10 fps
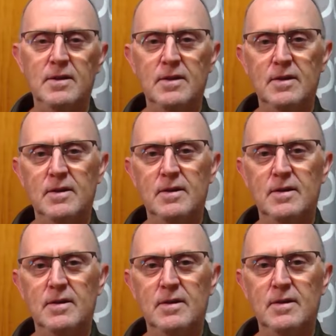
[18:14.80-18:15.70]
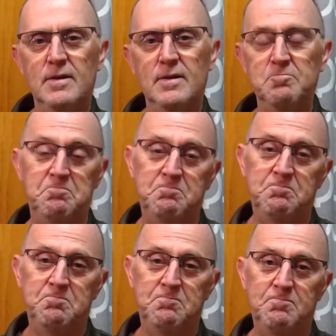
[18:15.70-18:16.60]

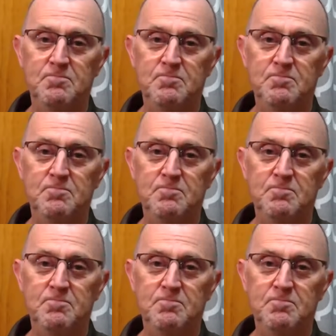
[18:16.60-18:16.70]
[no speech]